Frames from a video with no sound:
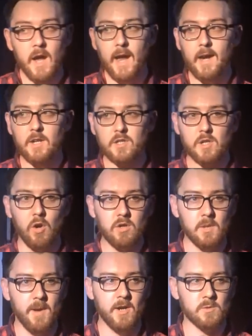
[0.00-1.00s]
He just
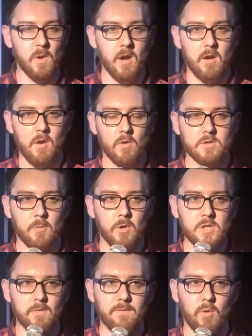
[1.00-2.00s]
looked at me and just went, not so
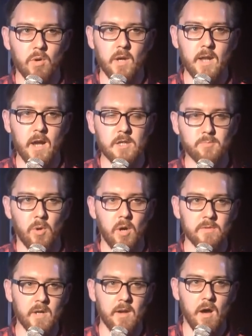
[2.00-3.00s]
much of a fucking
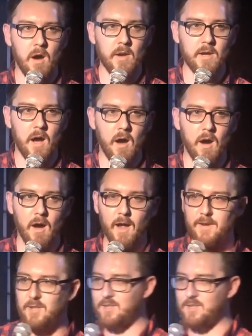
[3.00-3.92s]
expert then, are ya? And